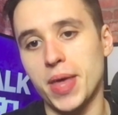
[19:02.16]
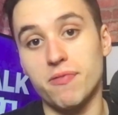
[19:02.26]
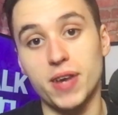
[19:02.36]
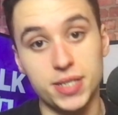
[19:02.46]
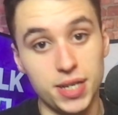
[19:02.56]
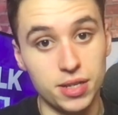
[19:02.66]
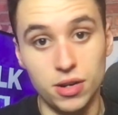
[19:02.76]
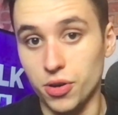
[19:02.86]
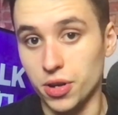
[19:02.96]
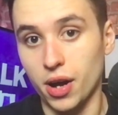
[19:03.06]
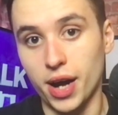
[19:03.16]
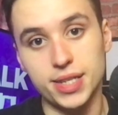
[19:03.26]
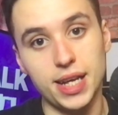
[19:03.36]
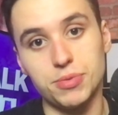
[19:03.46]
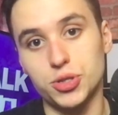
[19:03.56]
Athletic, the Lolo guys,
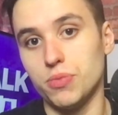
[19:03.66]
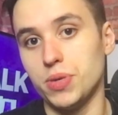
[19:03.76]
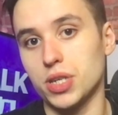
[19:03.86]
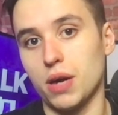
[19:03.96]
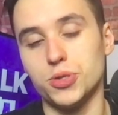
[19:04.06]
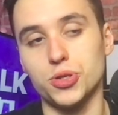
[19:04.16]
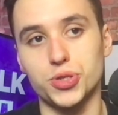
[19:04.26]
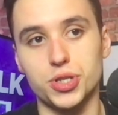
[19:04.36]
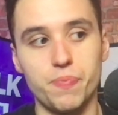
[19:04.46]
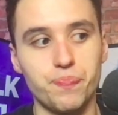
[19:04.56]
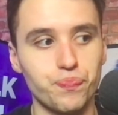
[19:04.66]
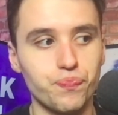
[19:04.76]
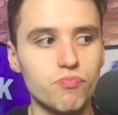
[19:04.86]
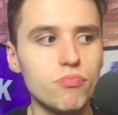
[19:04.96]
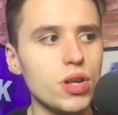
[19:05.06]
Liam Toomey, Simon Johnson,
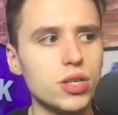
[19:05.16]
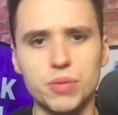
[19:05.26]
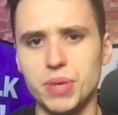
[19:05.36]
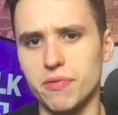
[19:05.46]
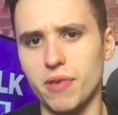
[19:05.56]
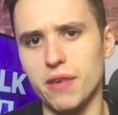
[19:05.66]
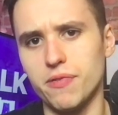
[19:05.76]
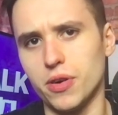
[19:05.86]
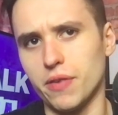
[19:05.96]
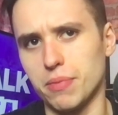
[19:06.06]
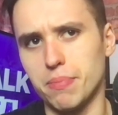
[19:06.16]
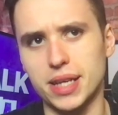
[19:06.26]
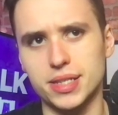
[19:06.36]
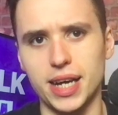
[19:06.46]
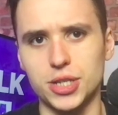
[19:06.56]
Dominic Firefield, I think
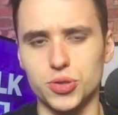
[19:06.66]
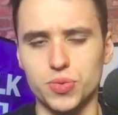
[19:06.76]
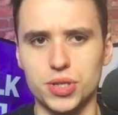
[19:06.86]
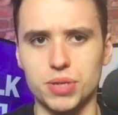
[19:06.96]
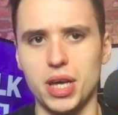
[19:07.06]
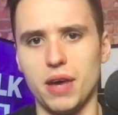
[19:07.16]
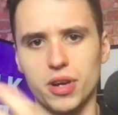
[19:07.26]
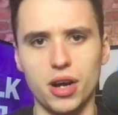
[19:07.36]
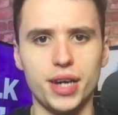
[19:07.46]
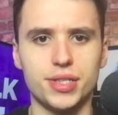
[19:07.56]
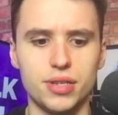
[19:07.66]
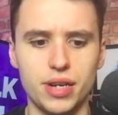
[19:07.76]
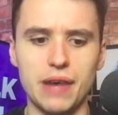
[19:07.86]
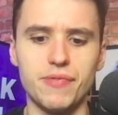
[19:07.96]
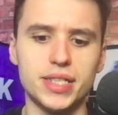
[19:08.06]
Matt Slater as well, some of the other guys at
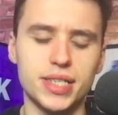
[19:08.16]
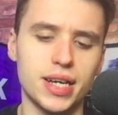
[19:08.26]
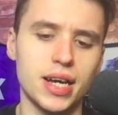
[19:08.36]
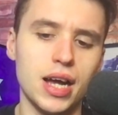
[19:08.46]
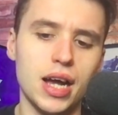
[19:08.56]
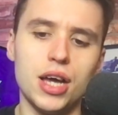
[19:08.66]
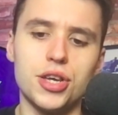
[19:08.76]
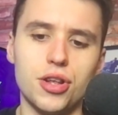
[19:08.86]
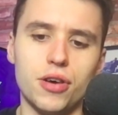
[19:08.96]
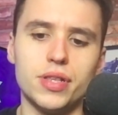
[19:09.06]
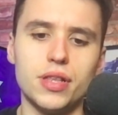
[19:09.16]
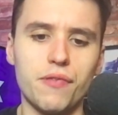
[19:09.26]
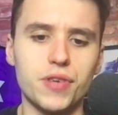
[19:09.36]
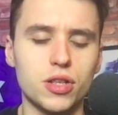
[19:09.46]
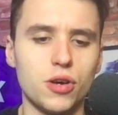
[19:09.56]
the Athletic. You know, I
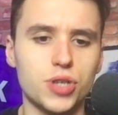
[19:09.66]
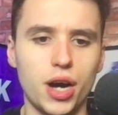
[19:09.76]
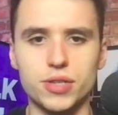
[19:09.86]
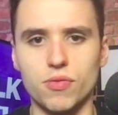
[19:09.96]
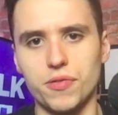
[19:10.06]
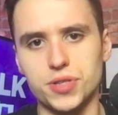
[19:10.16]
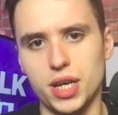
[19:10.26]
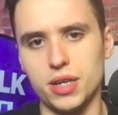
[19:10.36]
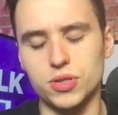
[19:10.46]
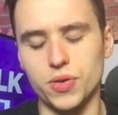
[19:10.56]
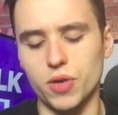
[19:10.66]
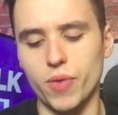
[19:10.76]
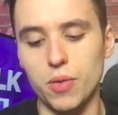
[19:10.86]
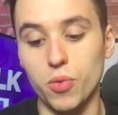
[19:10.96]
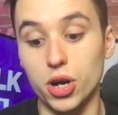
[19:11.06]
think those guys are obviously doing
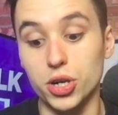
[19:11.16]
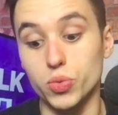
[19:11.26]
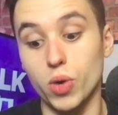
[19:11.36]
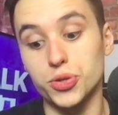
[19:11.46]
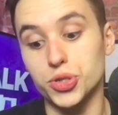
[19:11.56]
great work as well.